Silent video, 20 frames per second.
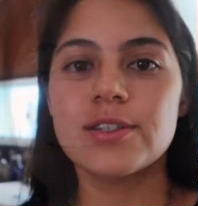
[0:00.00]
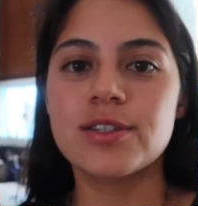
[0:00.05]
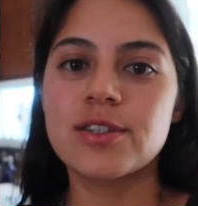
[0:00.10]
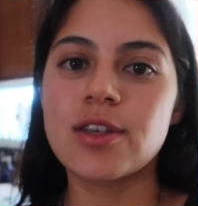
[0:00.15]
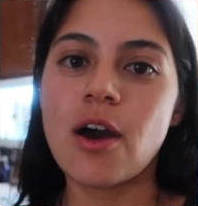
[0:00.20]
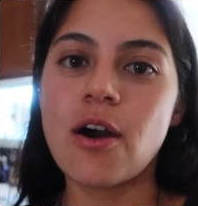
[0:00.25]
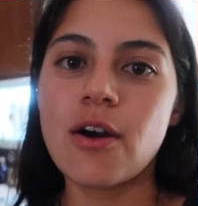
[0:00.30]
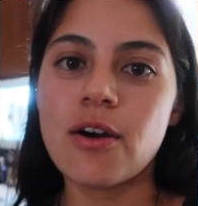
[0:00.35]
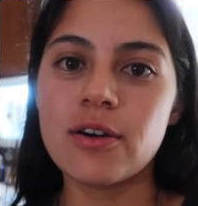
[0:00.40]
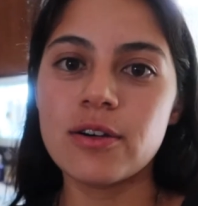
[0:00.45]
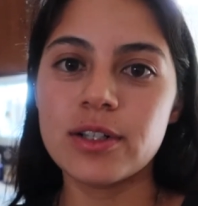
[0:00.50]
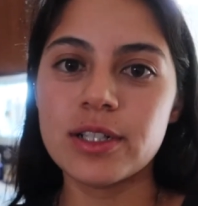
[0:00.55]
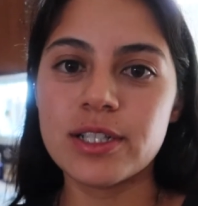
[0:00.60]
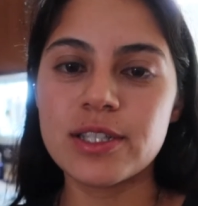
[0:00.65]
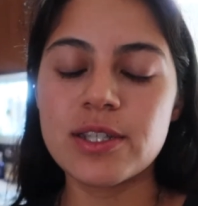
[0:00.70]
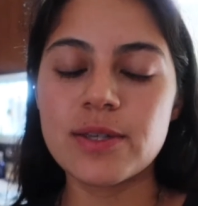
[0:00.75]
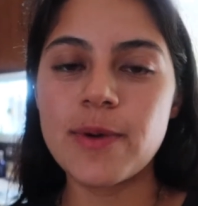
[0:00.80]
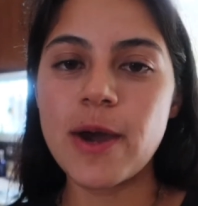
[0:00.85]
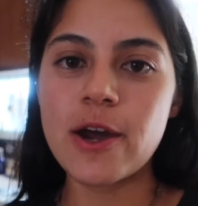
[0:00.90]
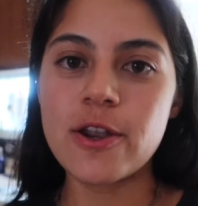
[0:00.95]
So
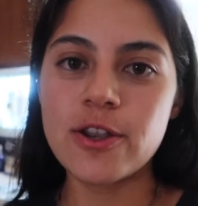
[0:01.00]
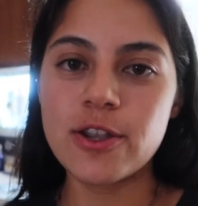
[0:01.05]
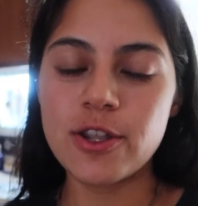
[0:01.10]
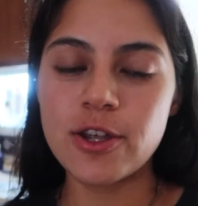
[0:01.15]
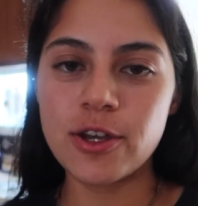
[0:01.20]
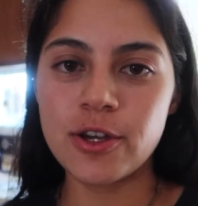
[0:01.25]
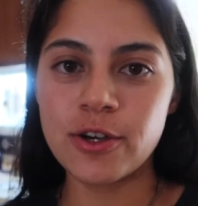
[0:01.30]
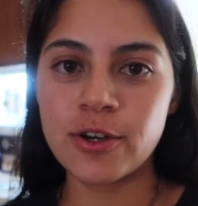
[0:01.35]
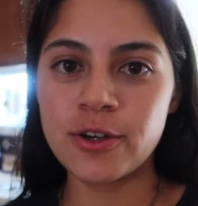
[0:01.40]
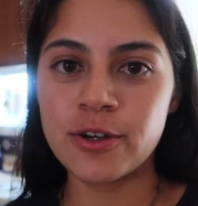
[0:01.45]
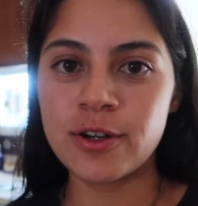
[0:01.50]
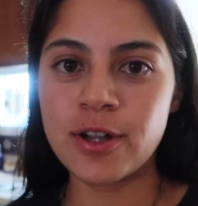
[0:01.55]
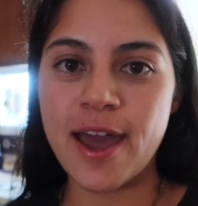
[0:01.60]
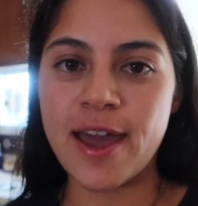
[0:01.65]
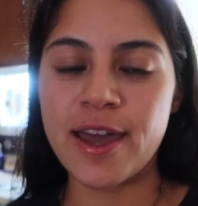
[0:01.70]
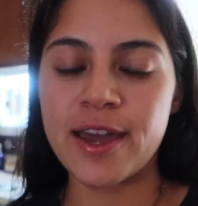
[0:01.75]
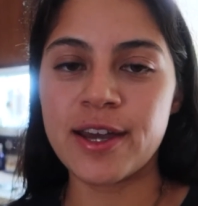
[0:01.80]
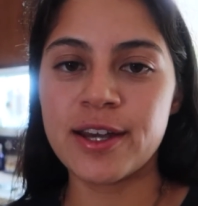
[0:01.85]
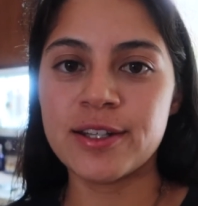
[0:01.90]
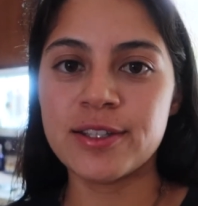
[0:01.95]
it's about noon
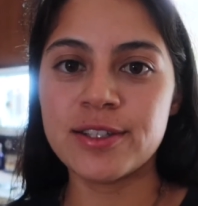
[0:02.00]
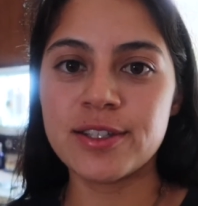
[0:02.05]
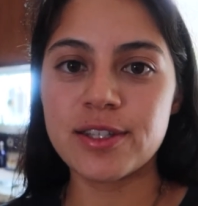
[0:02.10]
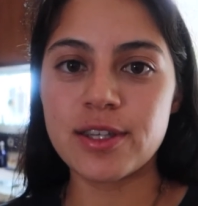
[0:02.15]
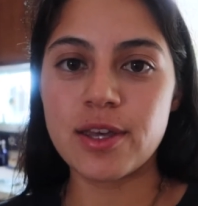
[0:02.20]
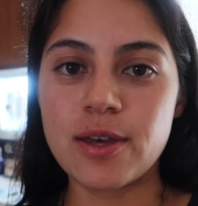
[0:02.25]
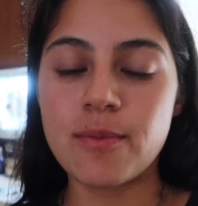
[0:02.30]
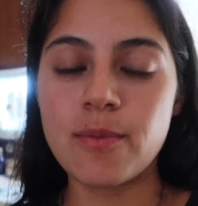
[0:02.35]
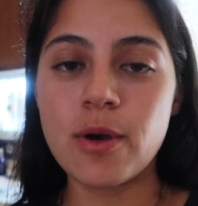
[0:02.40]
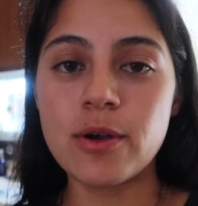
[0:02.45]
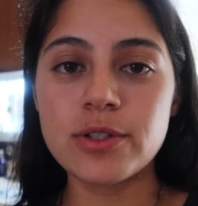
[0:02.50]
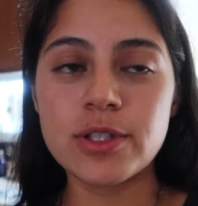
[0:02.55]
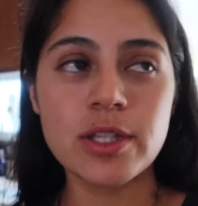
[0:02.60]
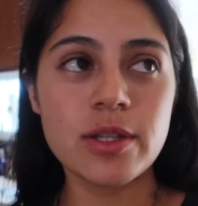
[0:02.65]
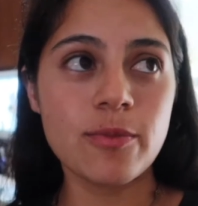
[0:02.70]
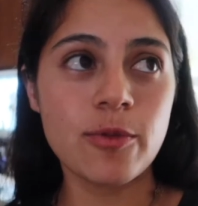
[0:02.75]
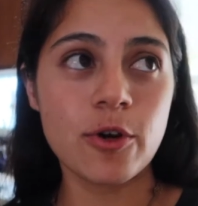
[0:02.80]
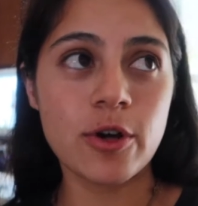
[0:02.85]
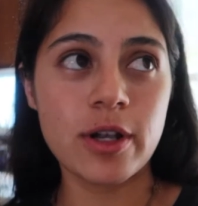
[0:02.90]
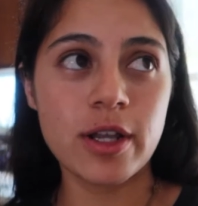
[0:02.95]
and most of
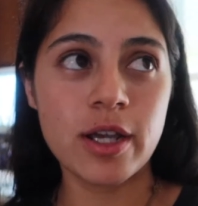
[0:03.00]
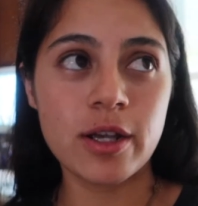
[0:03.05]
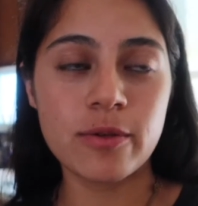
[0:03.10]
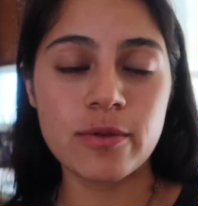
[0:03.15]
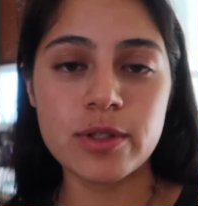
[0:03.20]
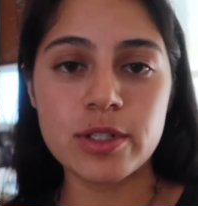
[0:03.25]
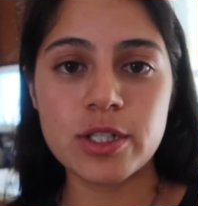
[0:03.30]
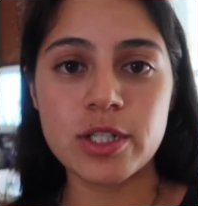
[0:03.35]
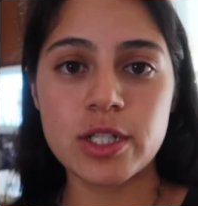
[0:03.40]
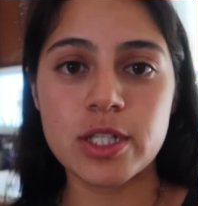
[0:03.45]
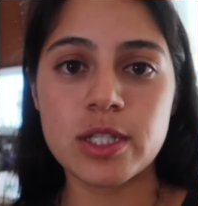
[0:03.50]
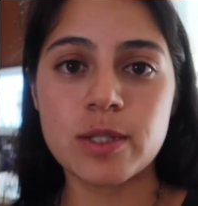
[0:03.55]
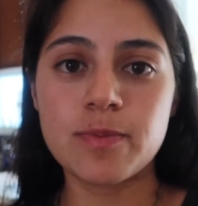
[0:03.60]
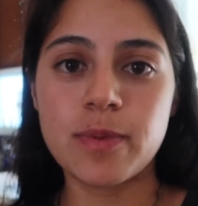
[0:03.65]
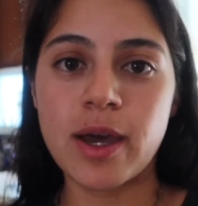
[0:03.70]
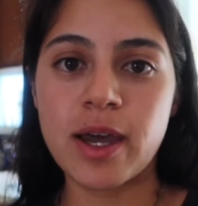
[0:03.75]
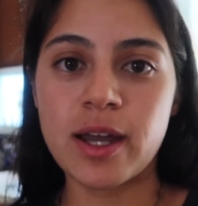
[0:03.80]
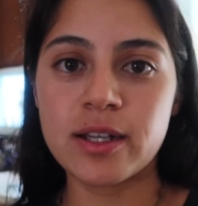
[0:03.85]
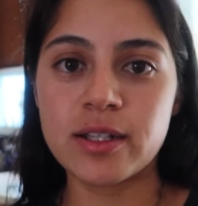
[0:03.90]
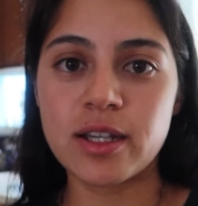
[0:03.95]
the morning morning was just
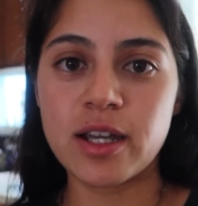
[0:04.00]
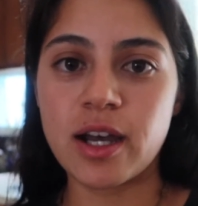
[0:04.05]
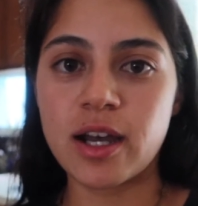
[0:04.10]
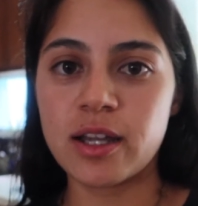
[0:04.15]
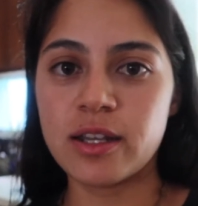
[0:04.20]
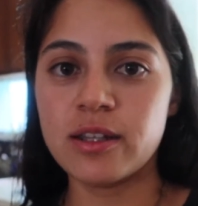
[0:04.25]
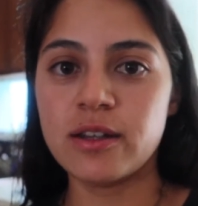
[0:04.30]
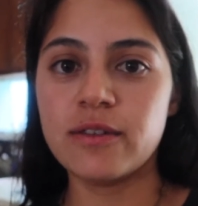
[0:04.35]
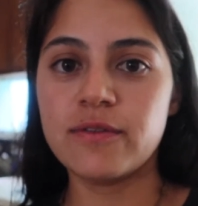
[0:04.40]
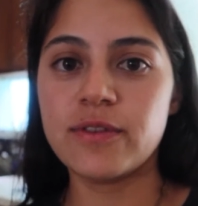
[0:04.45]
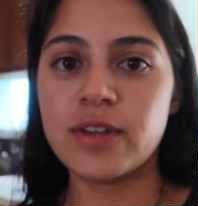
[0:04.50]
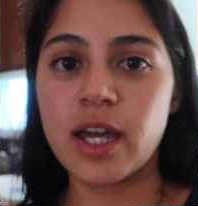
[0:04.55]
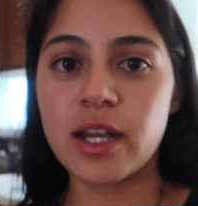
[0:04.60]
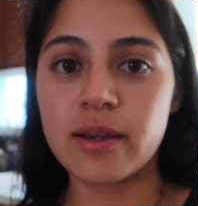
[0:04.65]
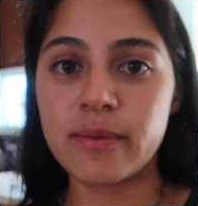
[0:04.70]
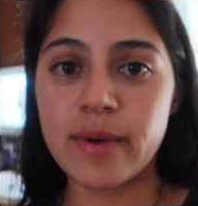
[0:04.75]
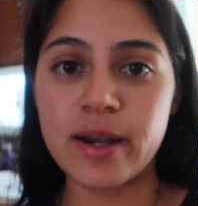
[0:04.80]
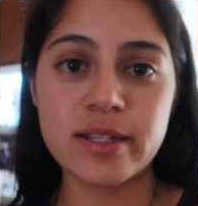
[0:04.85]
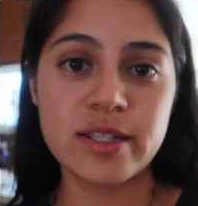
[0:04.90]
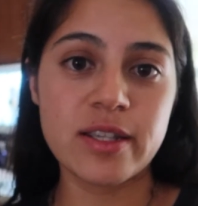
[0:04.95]
spent kind of
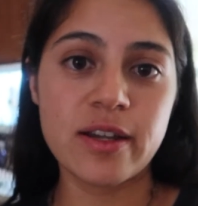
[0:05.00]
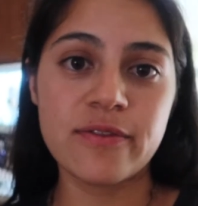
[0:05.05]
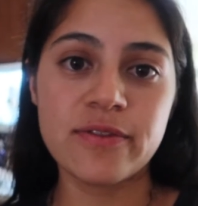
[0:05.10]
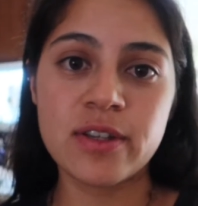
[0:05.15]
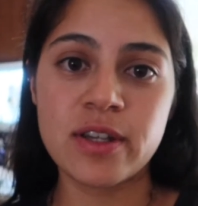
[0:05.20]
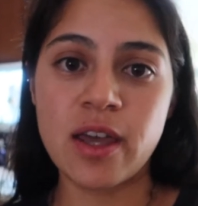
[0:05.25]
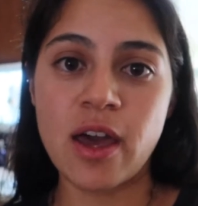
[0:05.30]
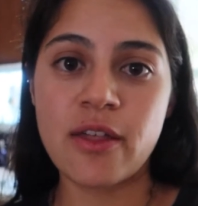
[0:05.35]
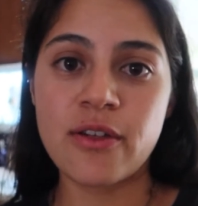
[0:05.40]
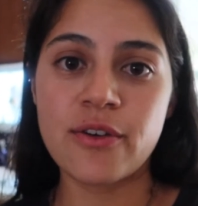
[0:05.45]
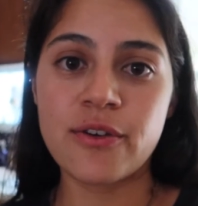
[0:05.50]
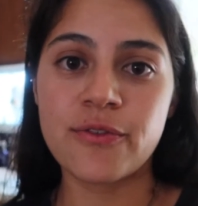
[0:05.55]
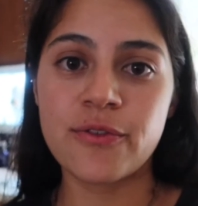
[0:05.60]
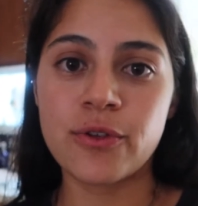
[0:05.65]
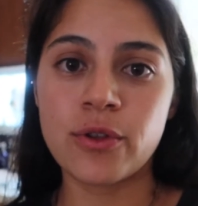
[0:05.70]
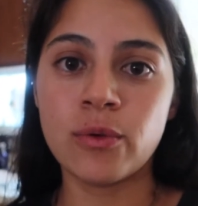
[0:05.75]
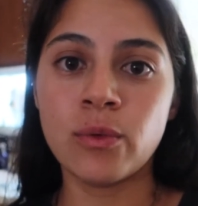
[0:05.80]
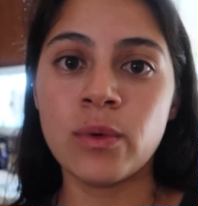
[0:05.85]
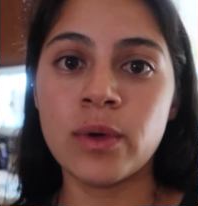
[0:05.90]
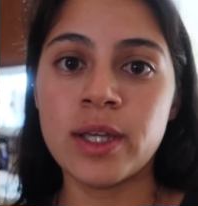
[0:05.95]
getting my stuff together
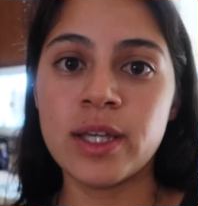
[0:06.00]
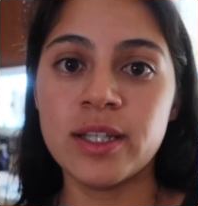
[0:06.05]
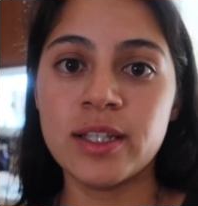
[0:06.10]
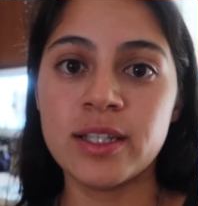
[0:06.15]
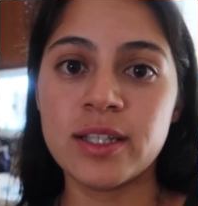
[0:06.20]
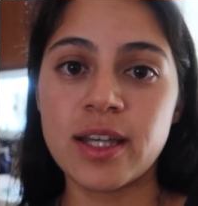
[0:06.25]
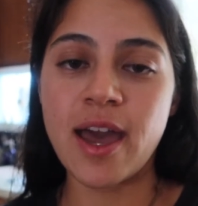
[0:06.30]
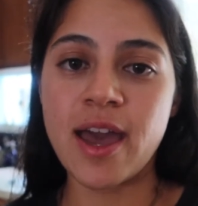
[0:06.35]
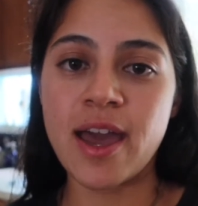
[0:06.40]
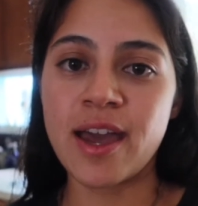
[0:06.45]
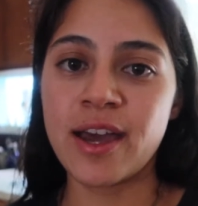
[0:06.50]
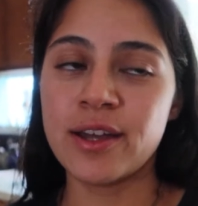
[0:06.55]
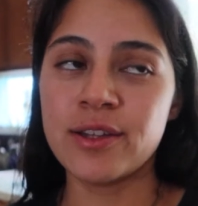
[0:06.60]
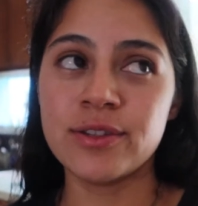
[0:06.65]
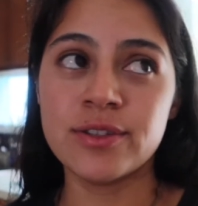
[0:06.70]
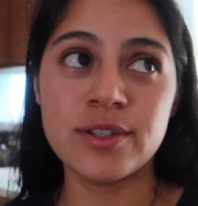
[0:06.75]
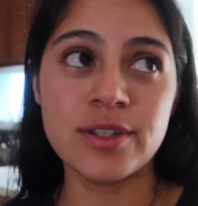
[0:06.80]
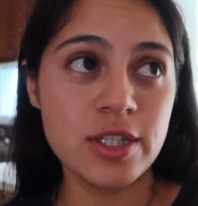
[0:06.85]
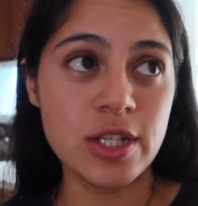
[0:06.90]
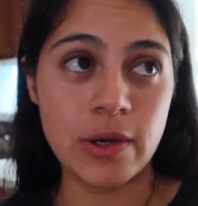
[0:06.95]
for the week
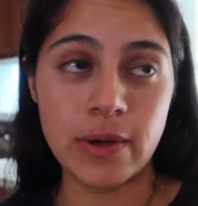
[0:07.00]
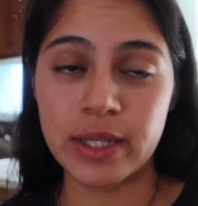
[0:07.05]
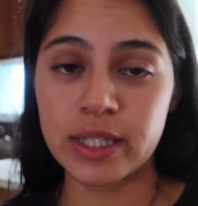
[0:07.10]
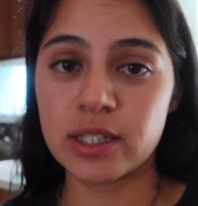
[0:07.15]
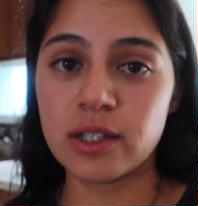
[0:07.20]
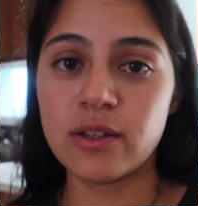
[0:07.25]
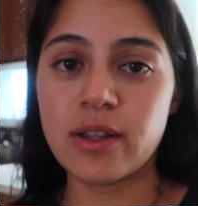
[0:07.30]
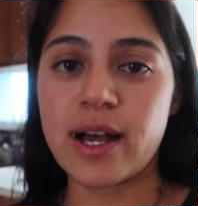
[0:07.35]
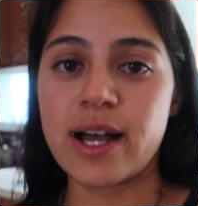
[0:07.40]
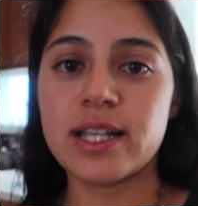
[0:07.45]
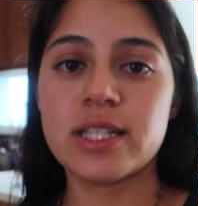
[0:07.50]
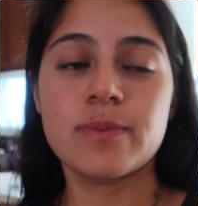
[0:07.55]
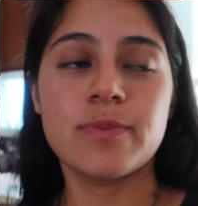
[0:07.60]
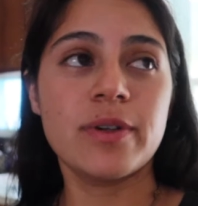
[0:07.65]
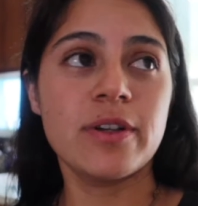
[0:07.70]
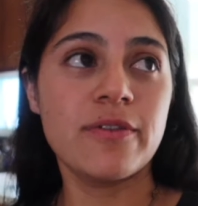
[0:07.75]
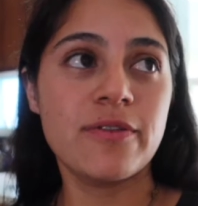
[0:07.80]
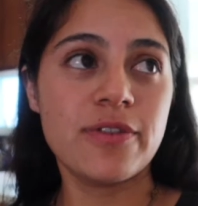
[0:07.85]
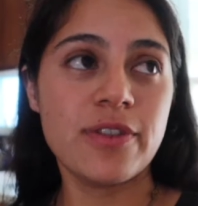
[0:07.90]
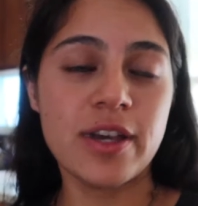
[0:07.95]
and doing the last
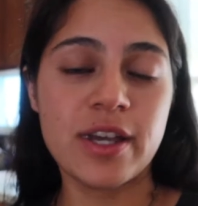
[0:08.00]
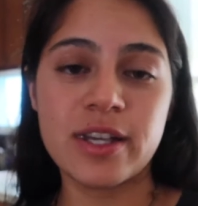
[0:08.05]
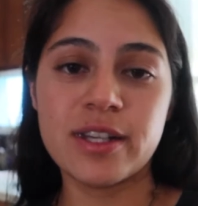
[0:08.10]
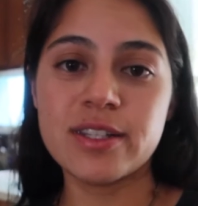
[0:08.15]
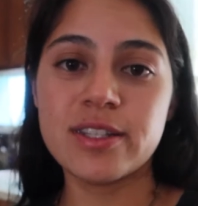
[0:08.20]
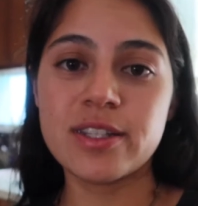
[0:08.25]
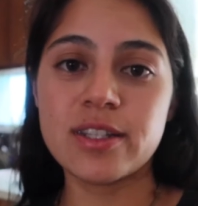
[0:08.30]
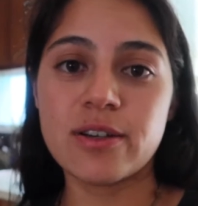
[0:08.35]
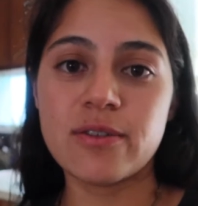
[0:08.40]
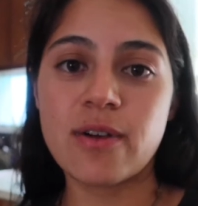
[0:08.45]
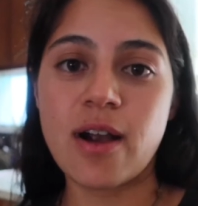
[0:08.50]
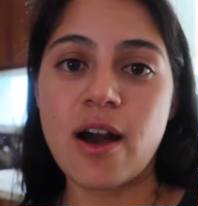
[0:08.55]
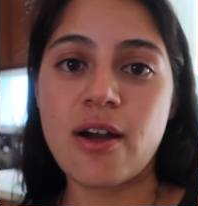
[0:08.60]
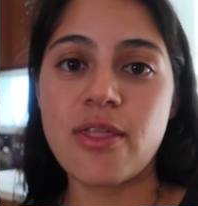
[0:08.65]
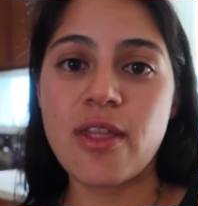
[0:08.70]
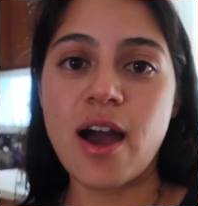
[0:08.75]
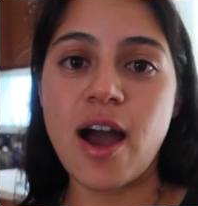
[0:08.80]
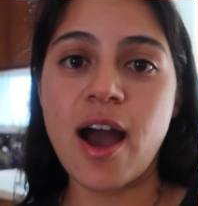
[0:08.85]
bit of things around the